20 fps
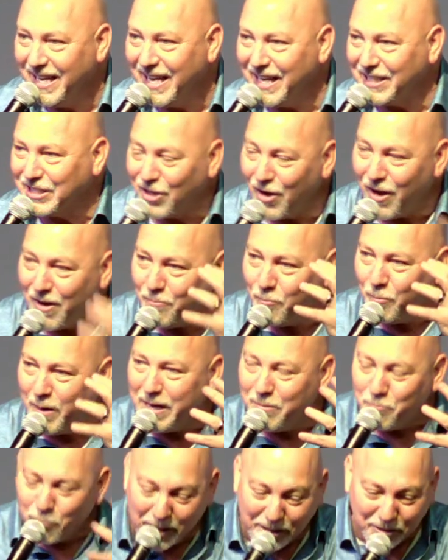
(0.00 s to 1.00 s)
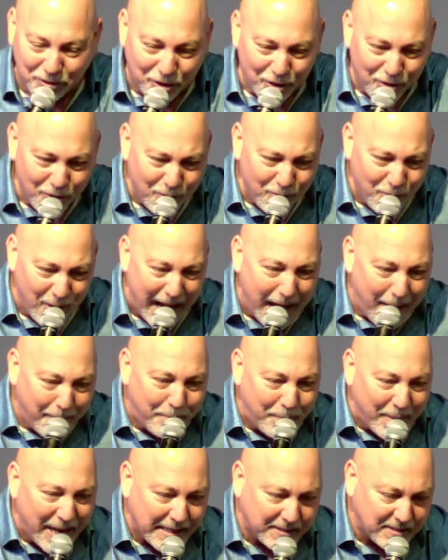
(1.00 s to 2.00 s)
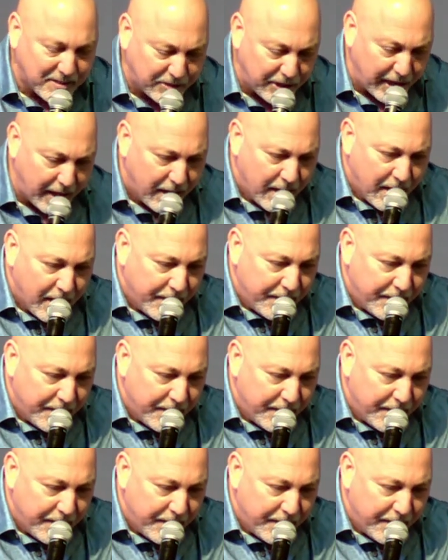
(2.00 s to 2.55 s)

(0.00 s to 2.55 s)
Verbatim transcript: It's like we, we do our best to